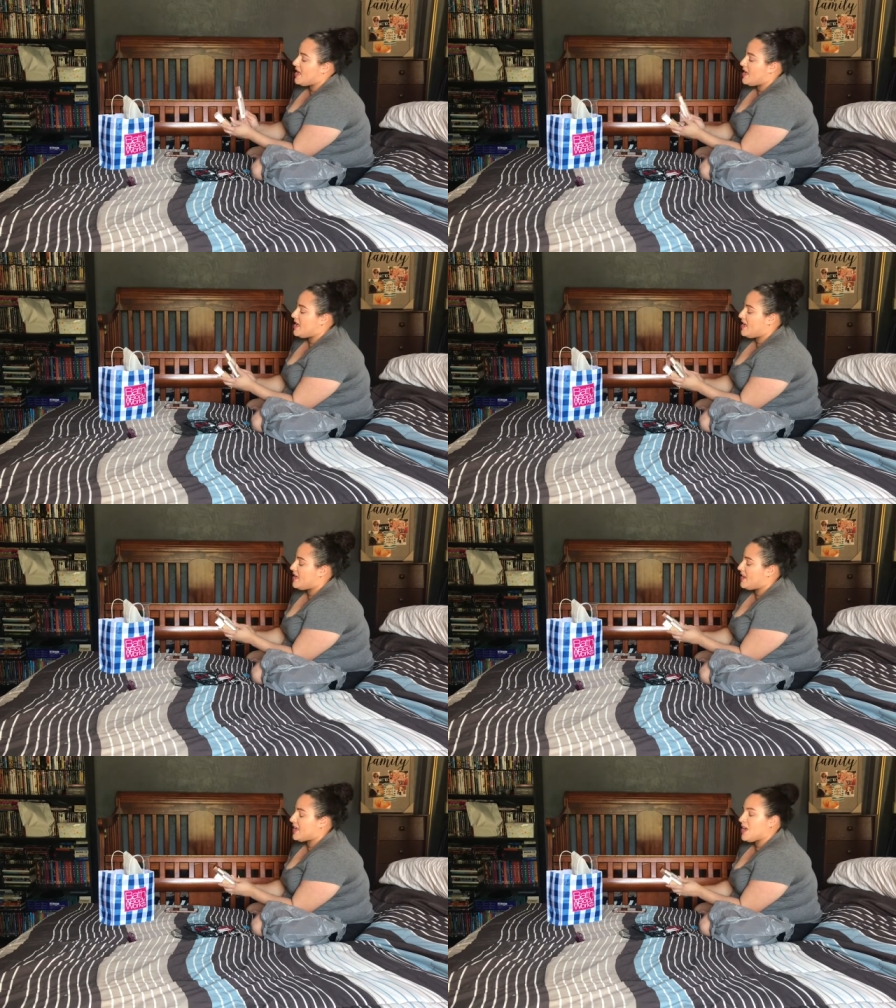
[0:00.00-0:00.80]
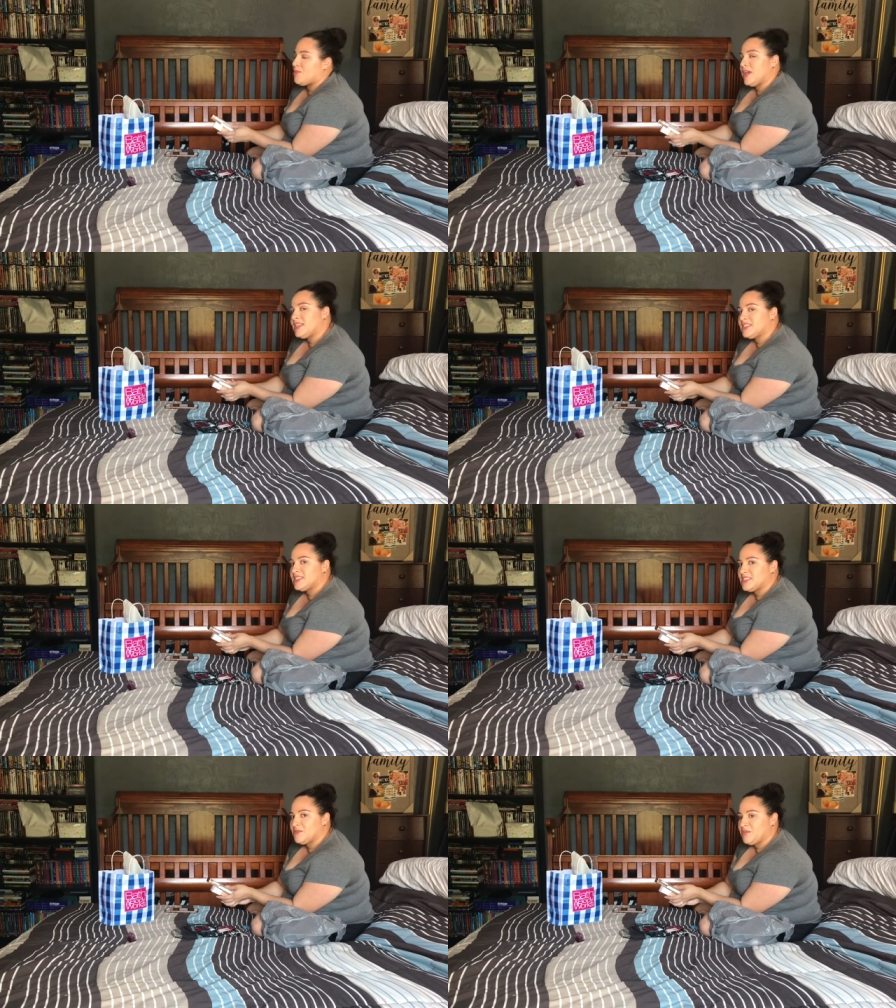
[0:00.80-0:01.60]
And I can't wait
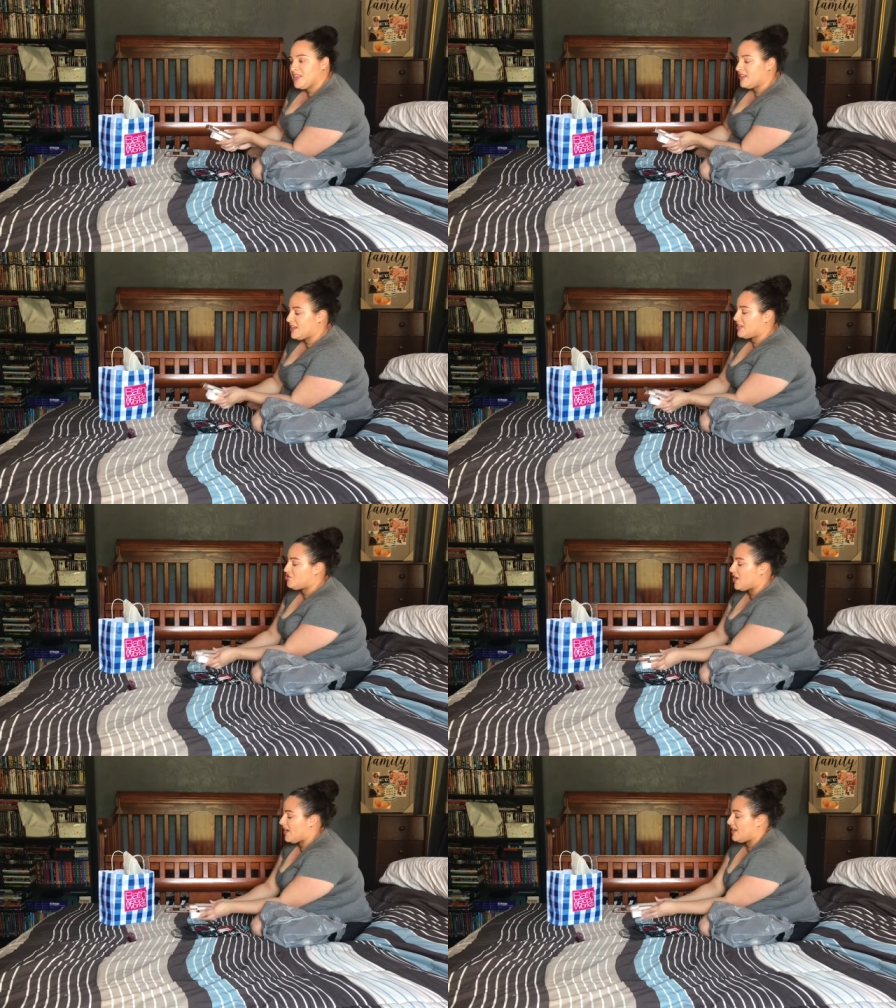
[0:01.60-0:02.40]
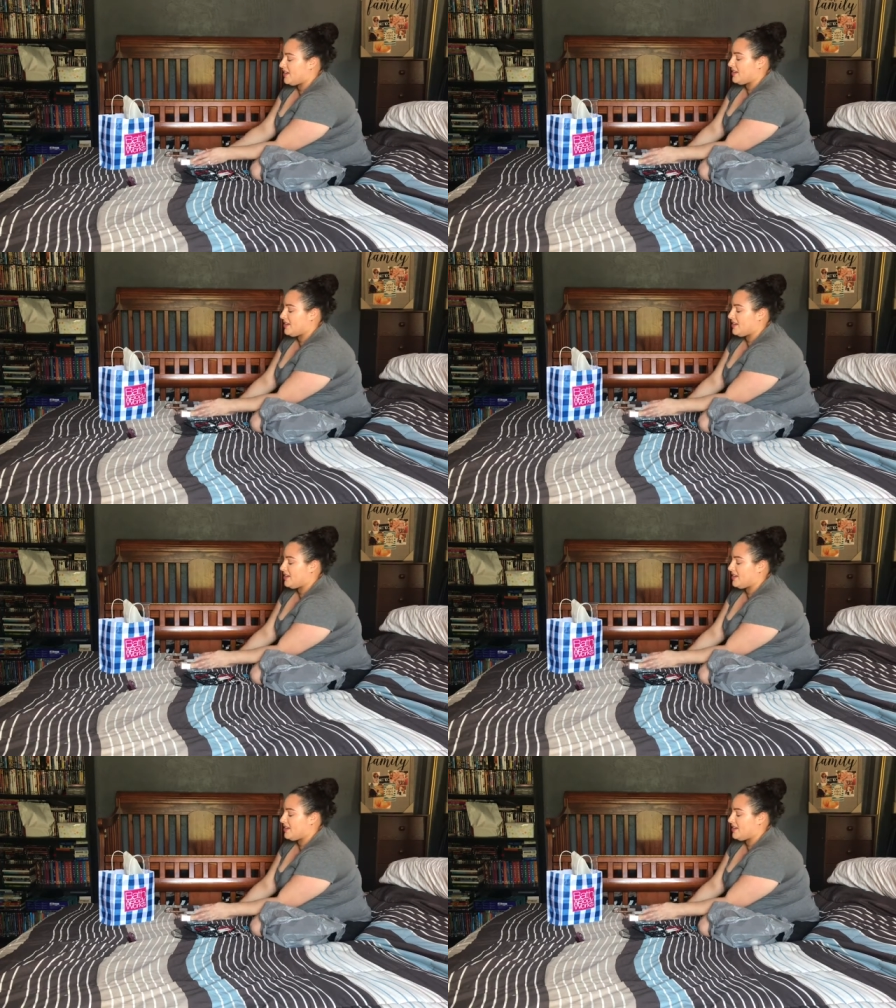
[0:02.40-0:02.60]
to dip in and try.